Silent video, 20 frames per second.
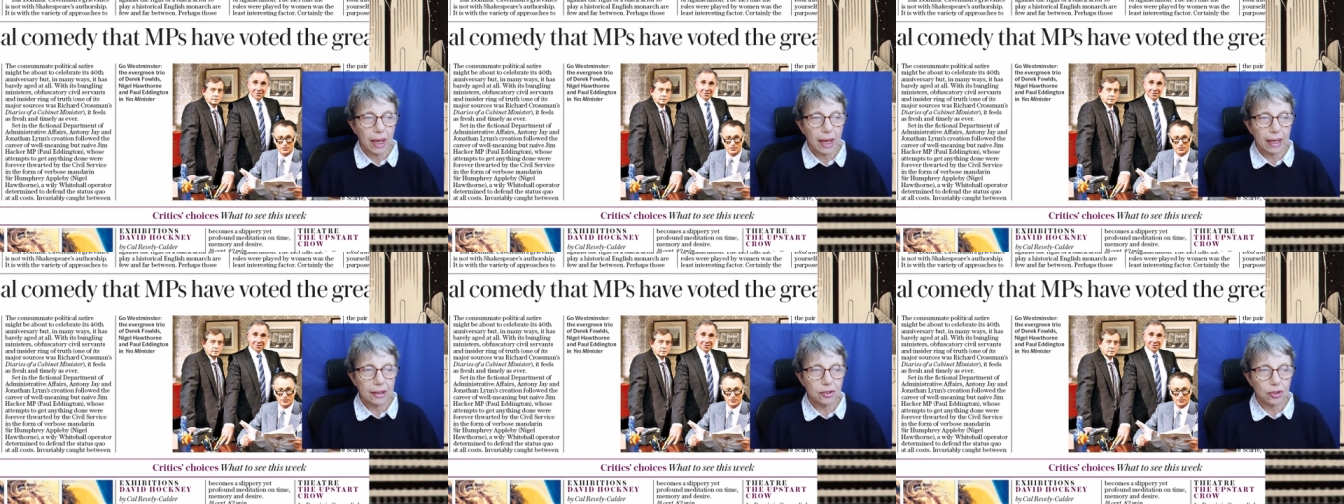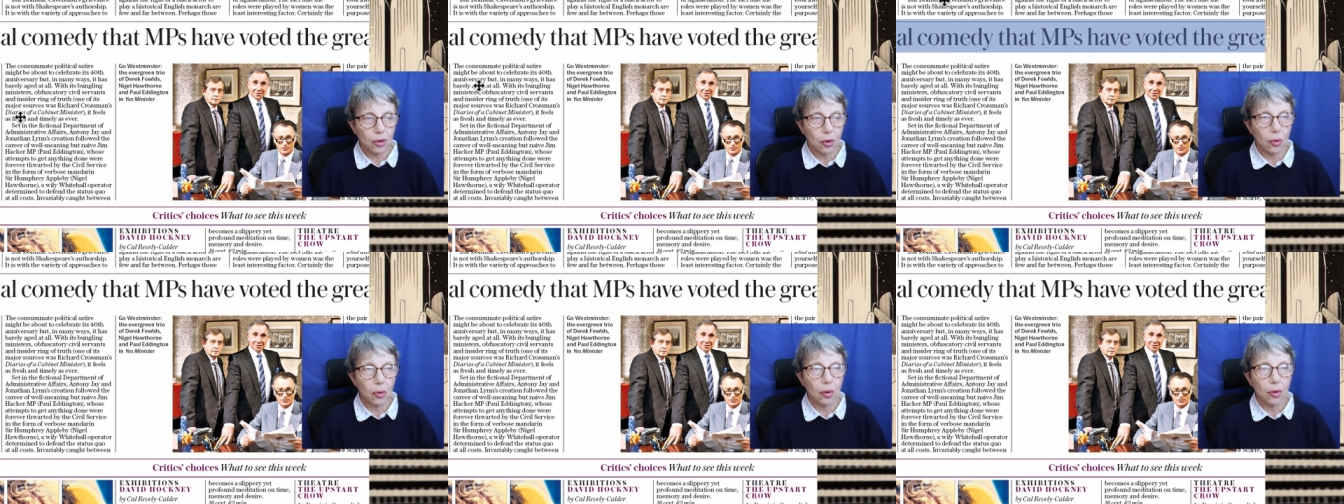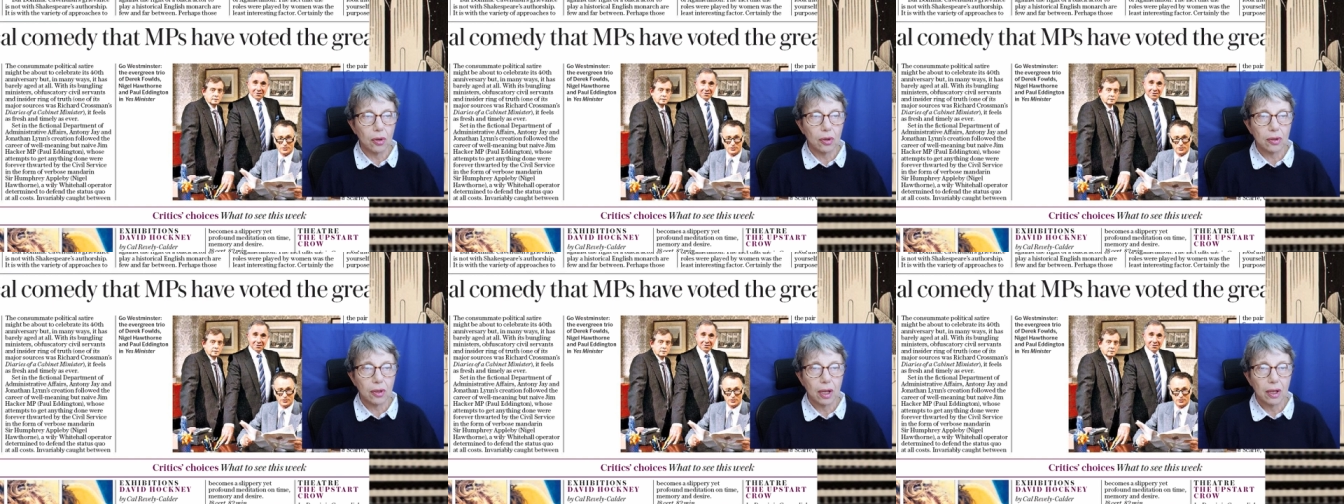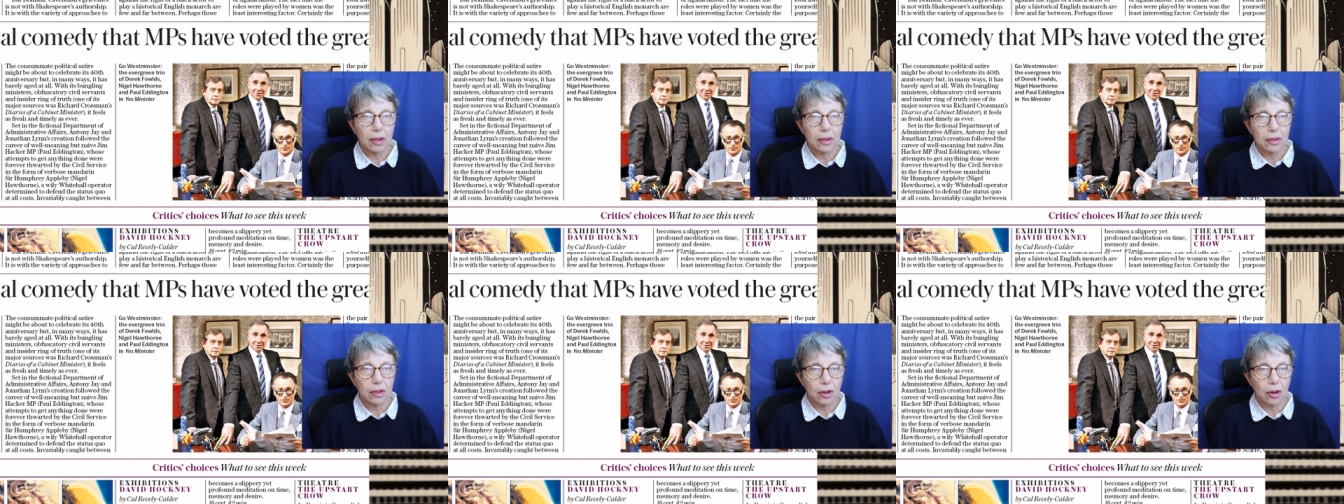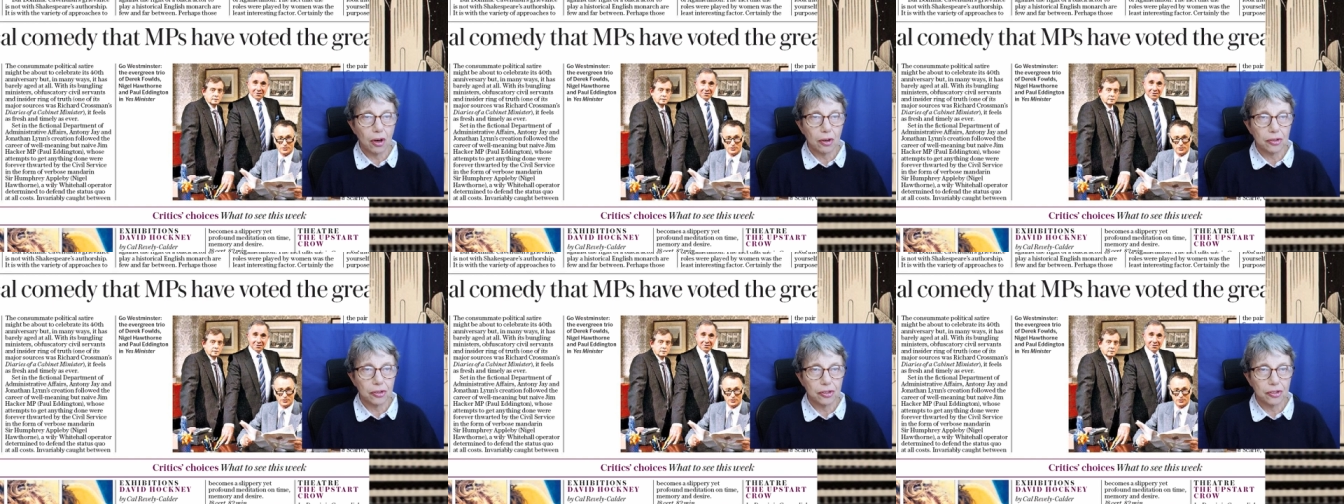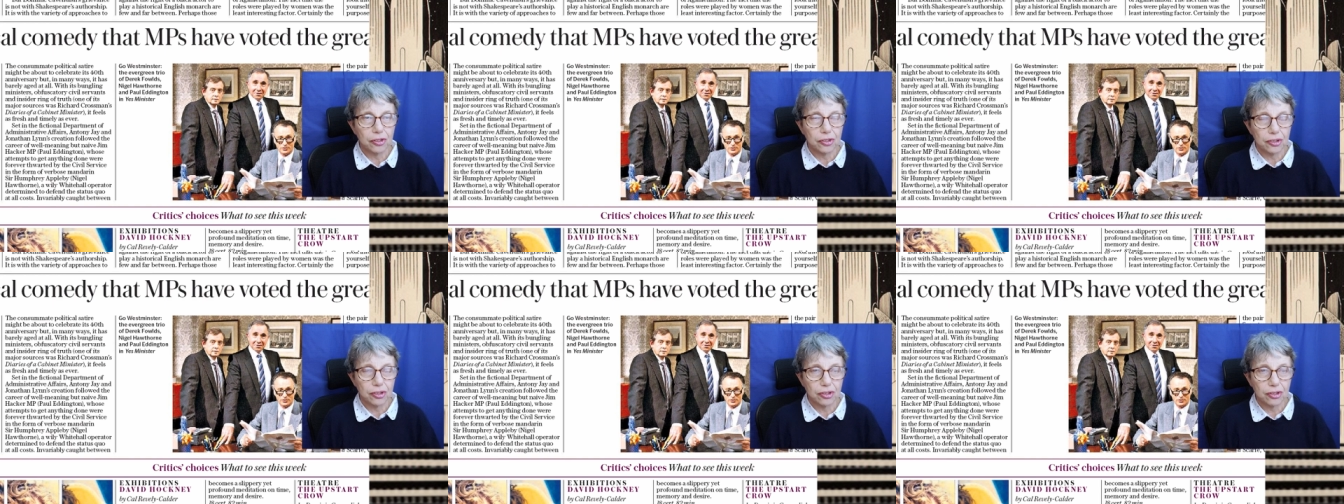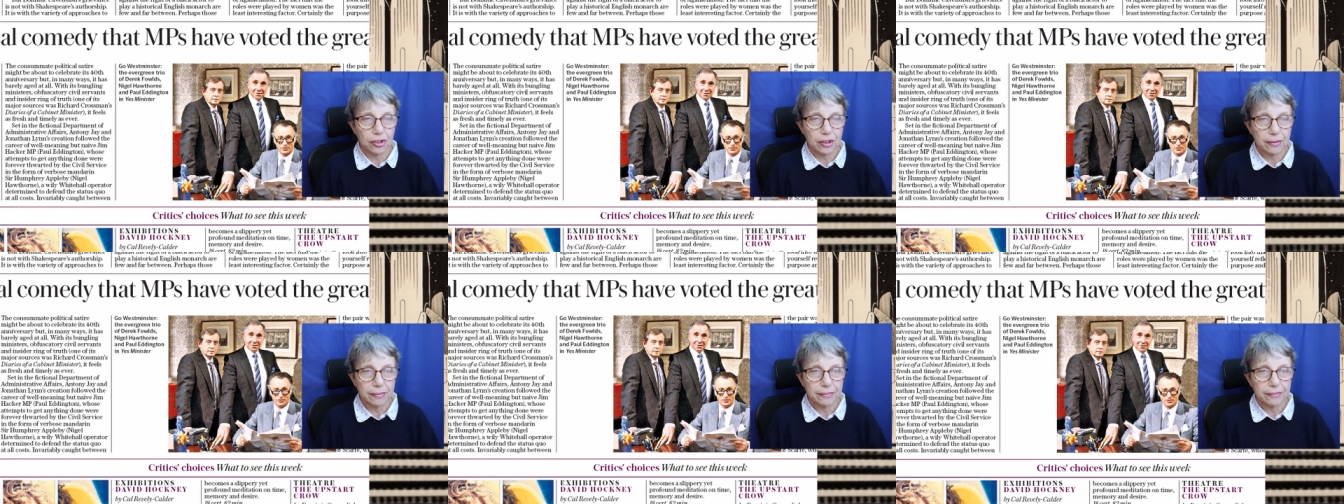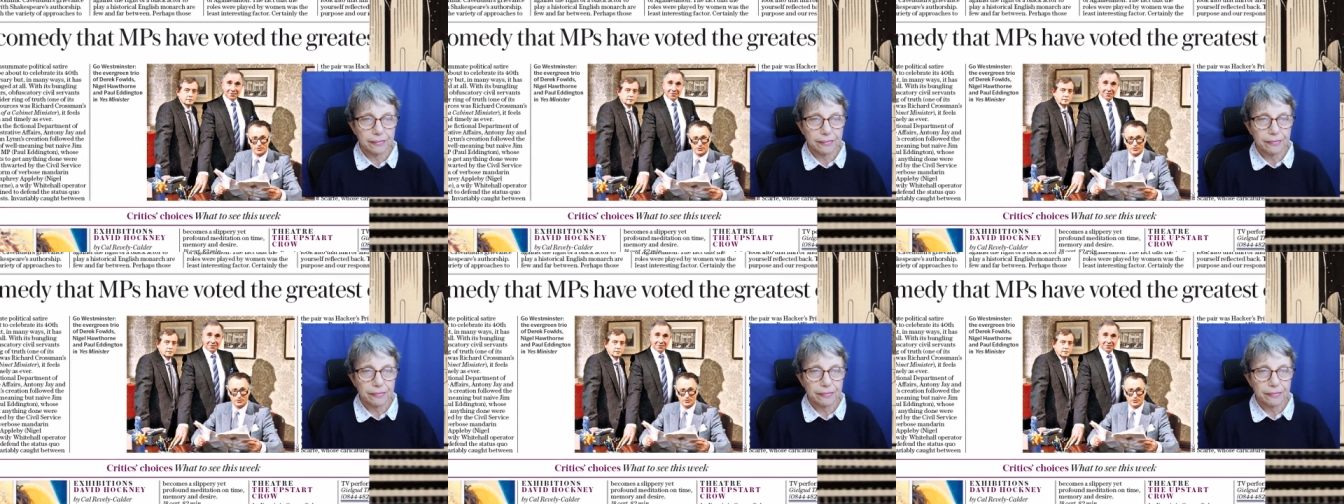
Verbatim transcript: at all costs.